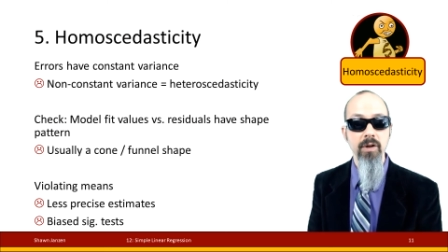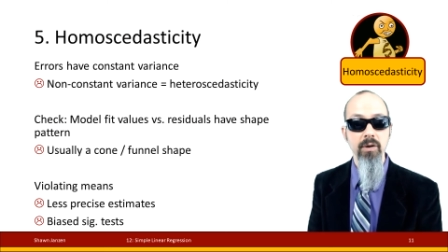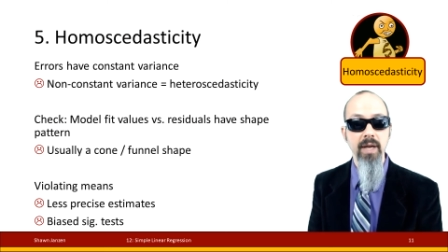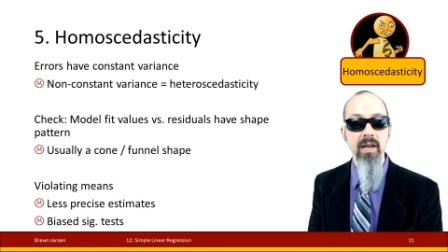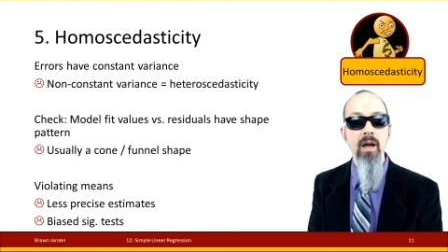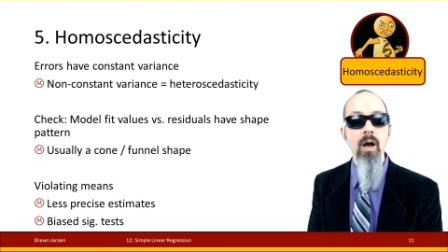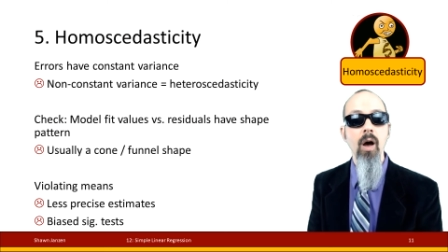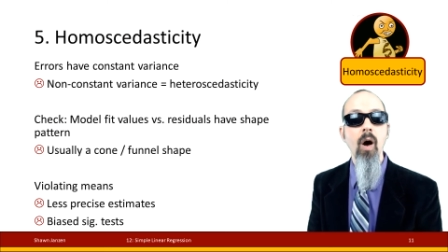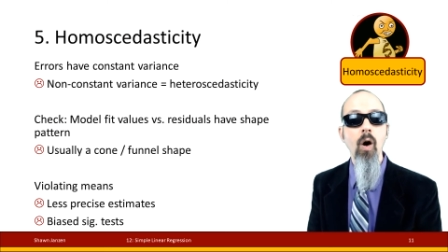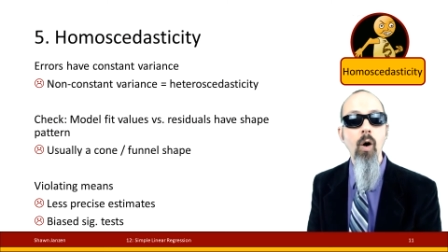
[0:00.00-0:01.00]
you again.
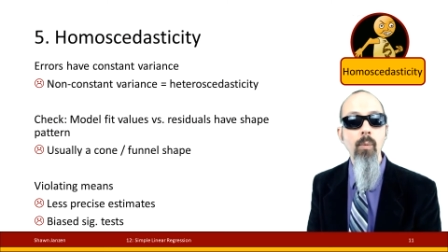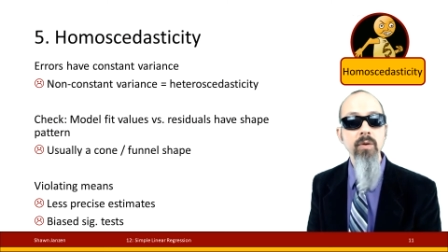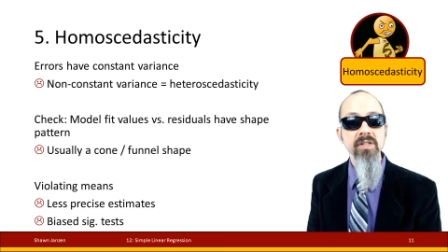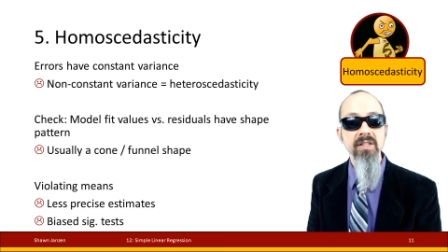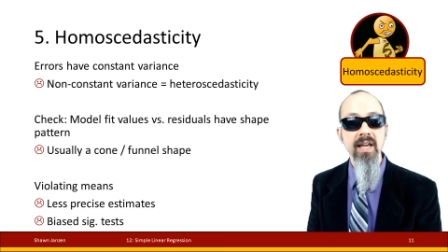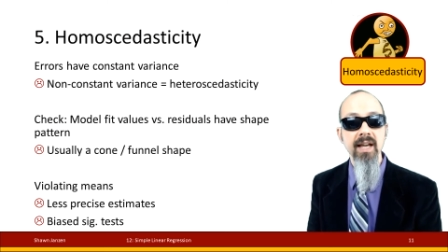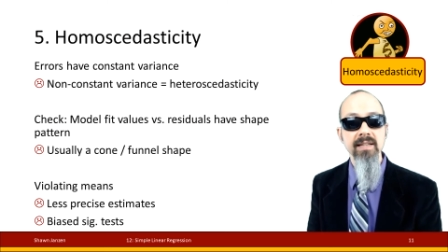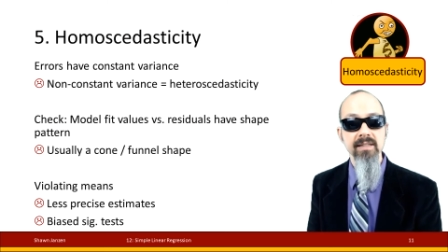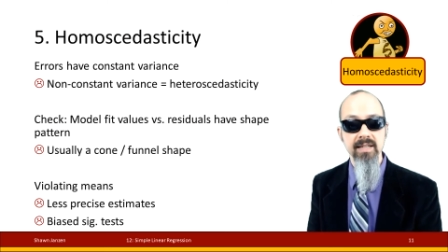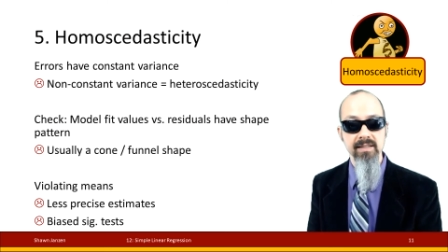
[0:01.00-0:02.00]

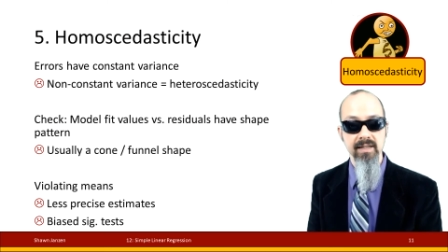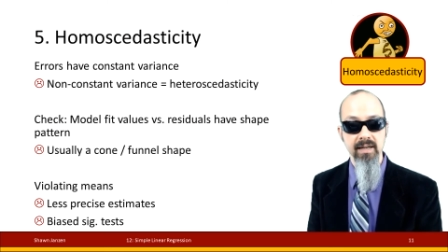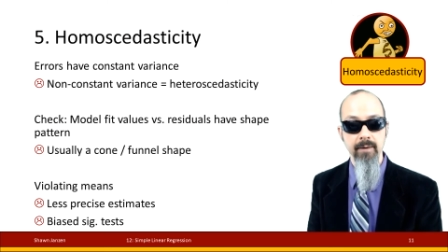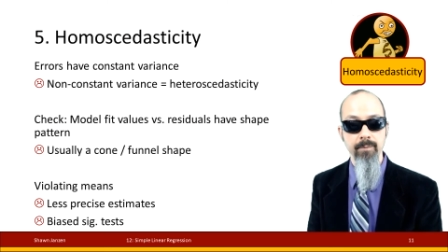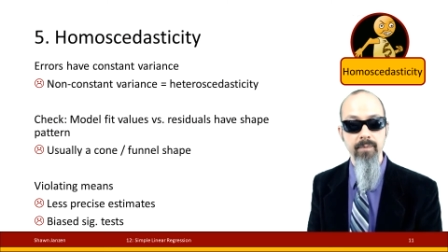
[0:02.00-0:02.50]
Homoscedasticity.